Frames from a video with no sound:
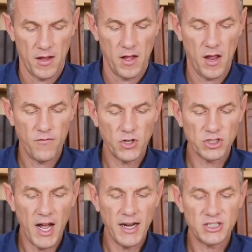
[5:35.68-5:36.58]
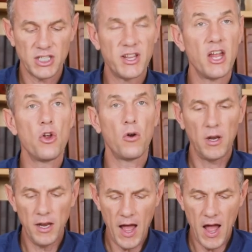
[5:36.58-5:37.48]
In verse 9 he says, that your
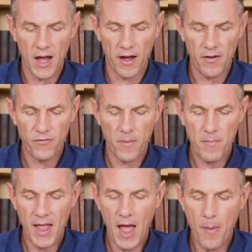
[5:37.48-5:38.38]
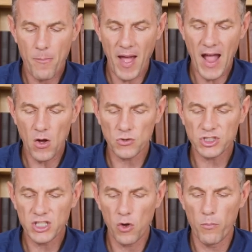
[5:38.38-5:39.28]
love may abound
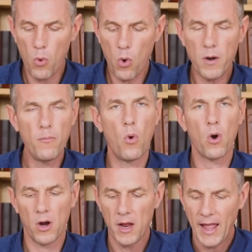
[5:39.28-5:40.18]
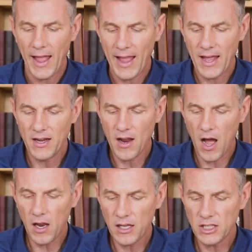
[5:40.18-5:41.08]
still more and more in
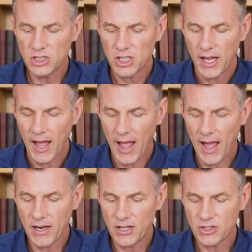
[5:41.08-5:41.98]
knowledge and